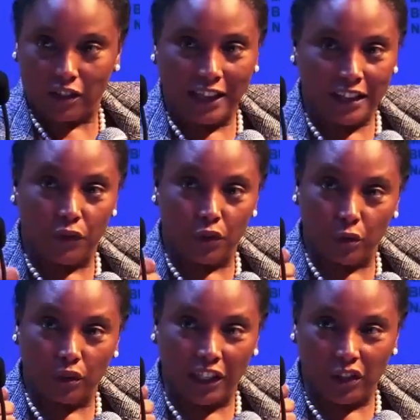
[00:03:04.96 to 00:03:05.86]
And if you
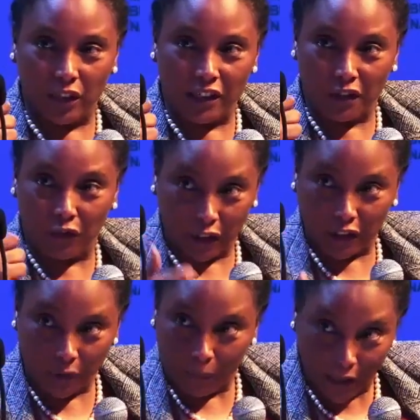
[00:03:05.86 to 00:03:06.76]
don't address the
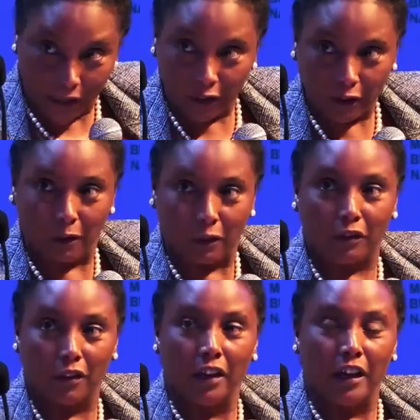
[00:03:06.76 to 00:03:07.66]

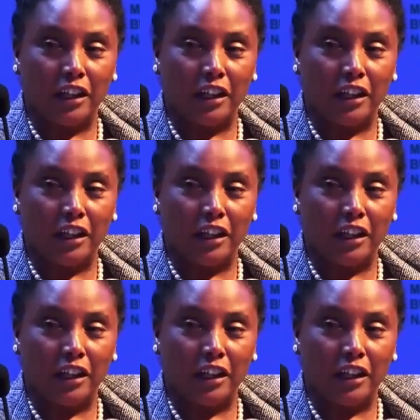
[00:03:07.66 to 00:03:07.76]
fundamentals,